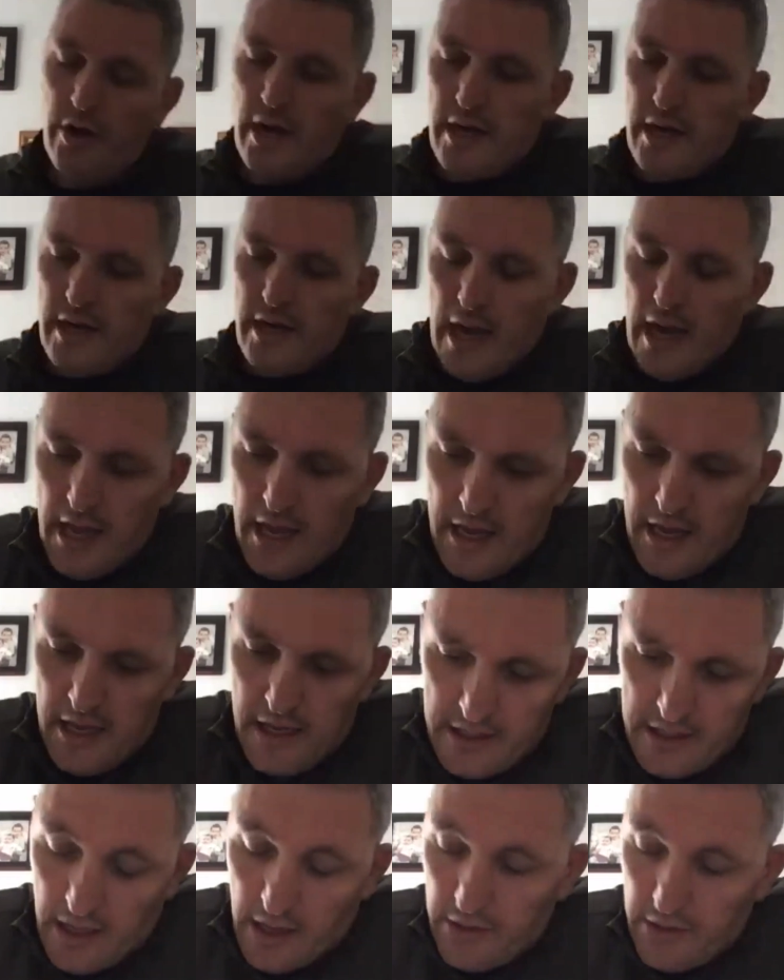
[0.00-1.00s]
And,
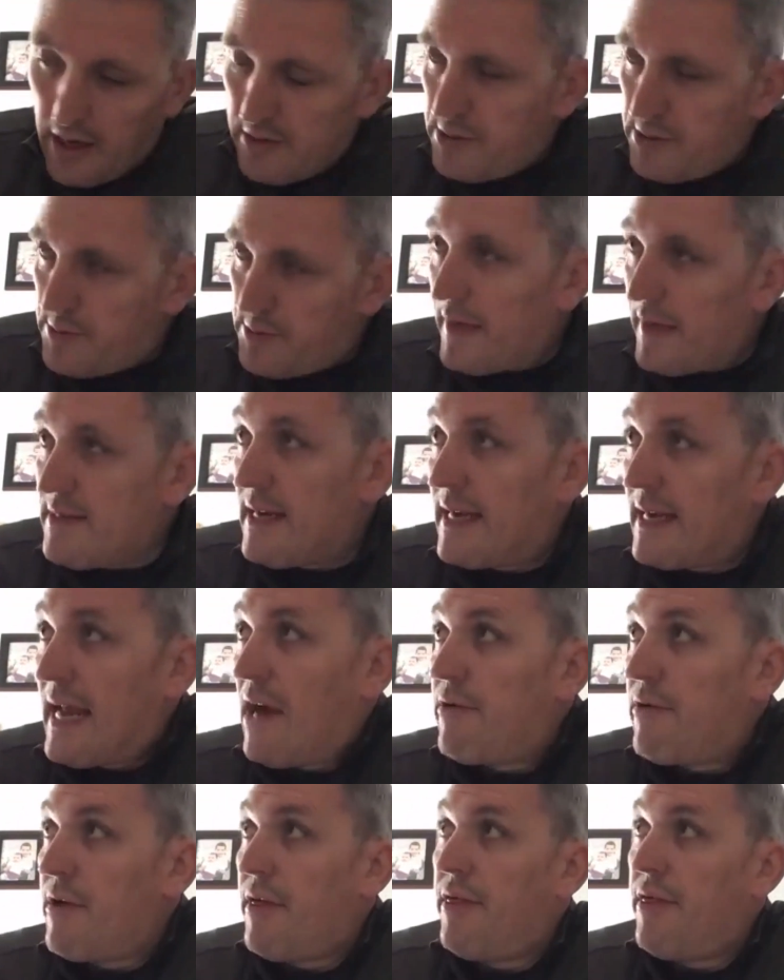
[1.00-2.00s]
I speak to
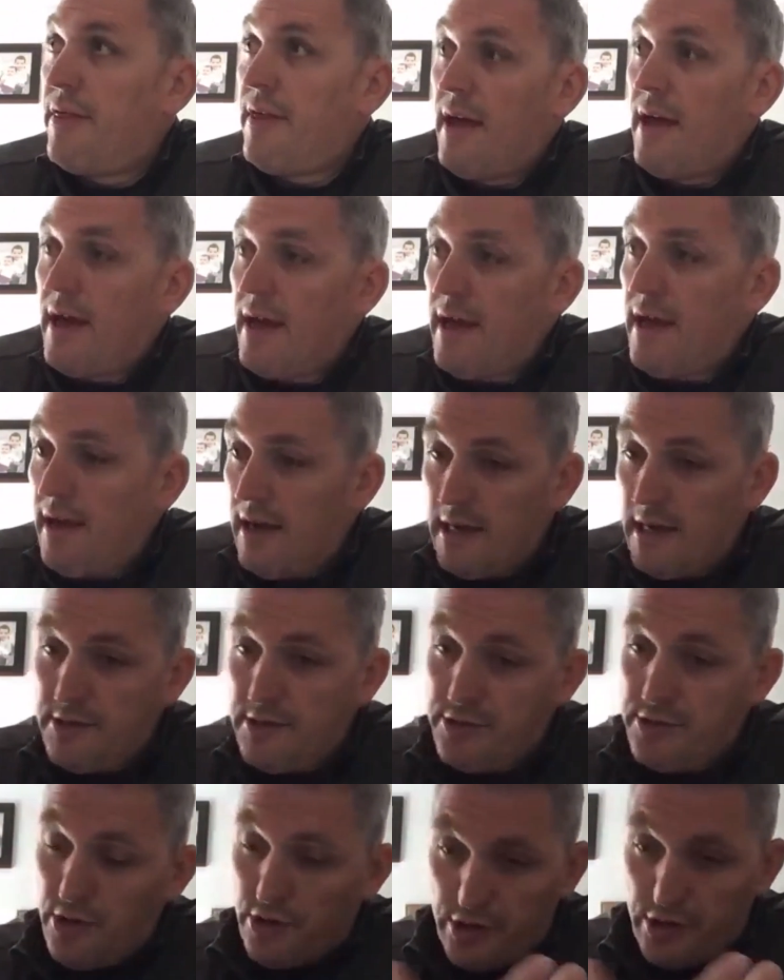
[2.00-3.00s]
Gareth, and it's
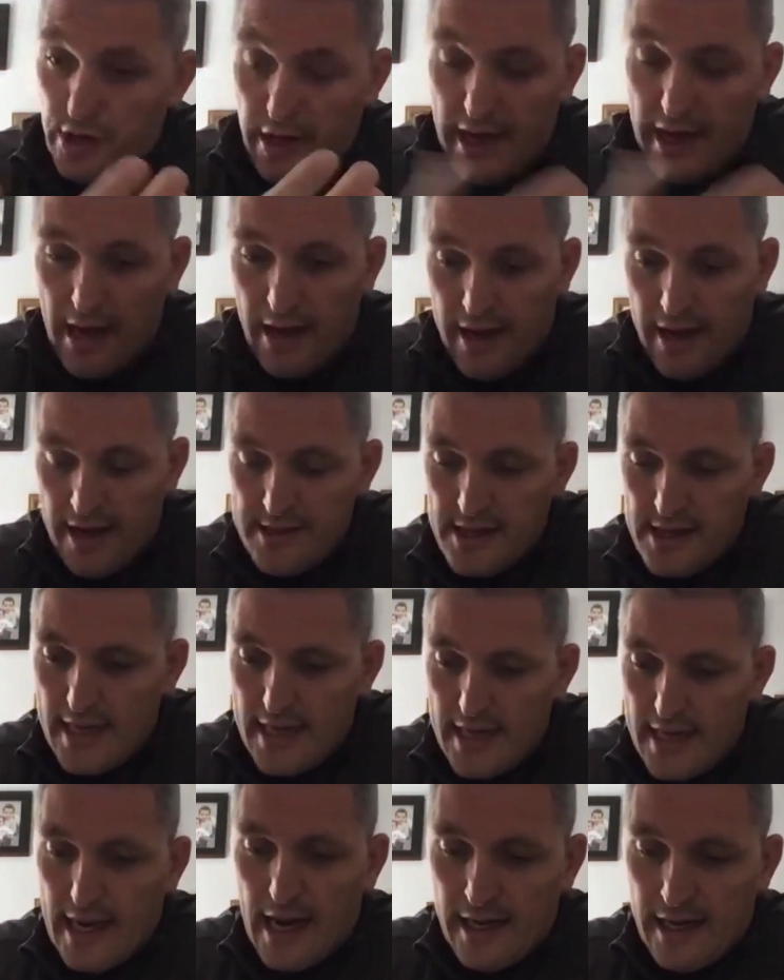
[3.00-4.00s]
just gone out his
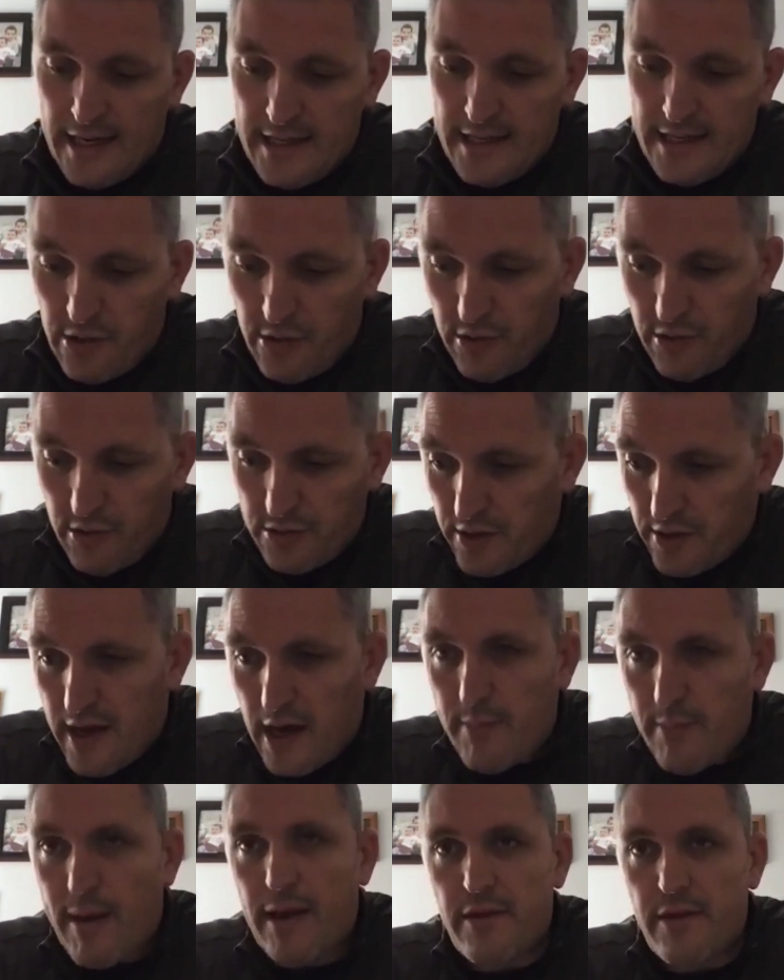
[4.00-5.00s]
hangout, and he talks on there
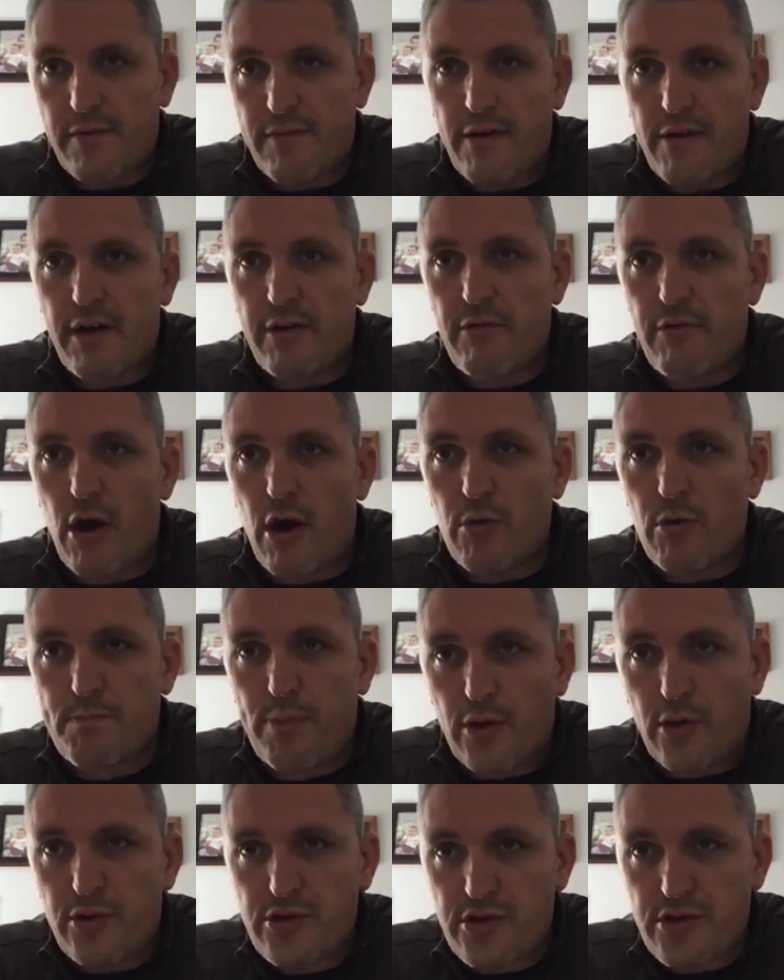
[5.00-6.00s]
about the very
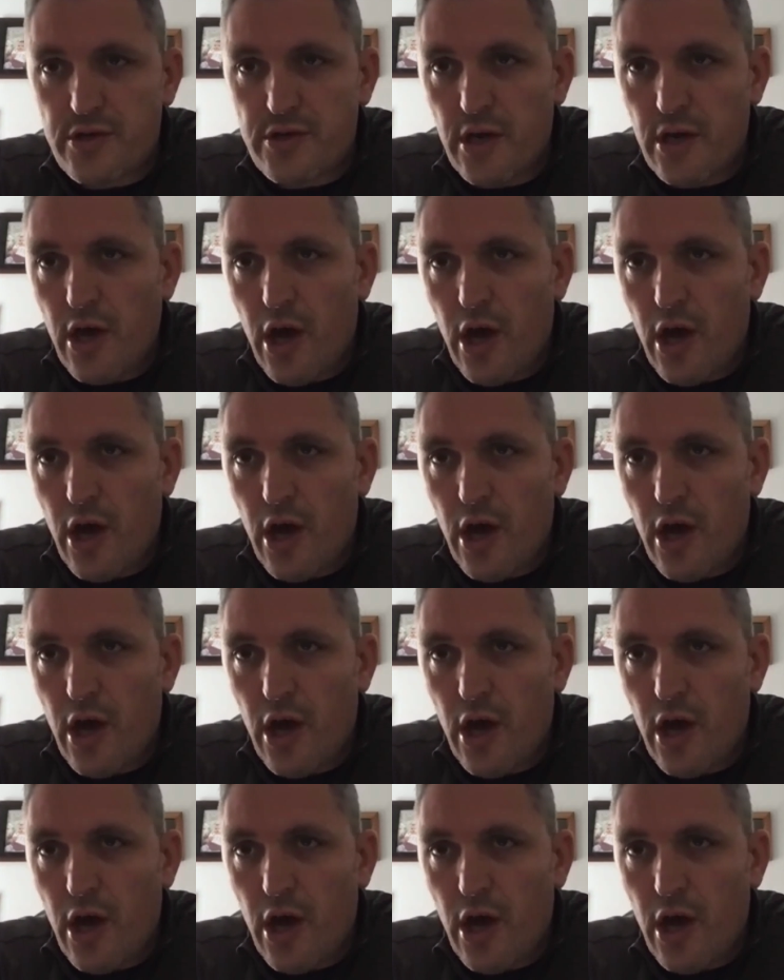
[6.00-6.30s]
robust,